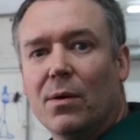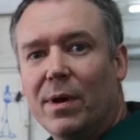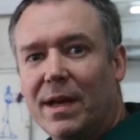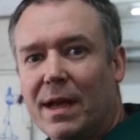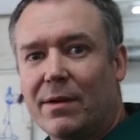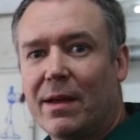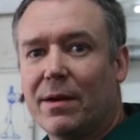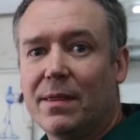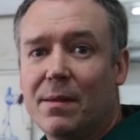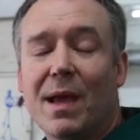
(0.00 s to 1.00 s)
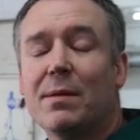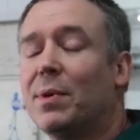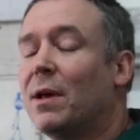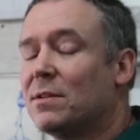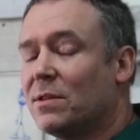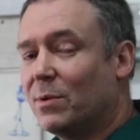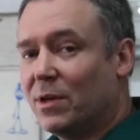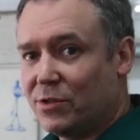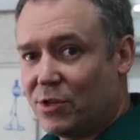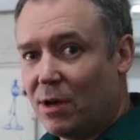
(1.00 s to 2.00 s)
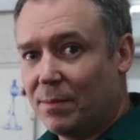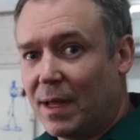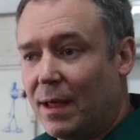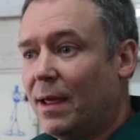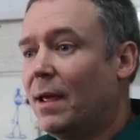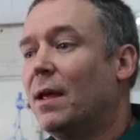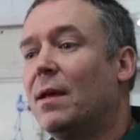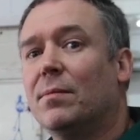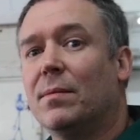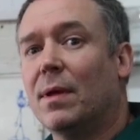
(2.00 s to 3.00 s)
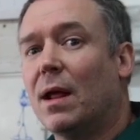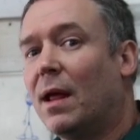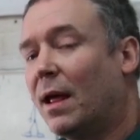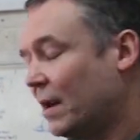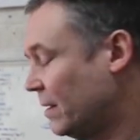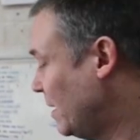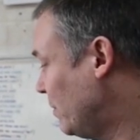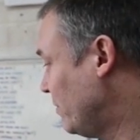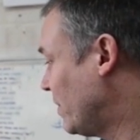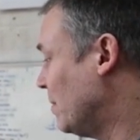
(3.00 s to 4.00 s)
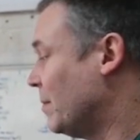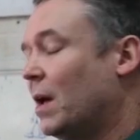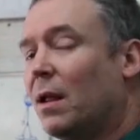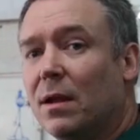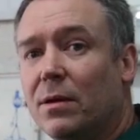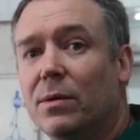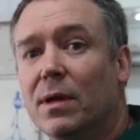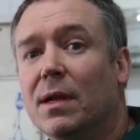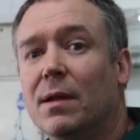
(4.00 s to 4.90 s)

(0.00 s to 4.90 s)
We're now down in the main part of the workshop, and here we've got Marlou.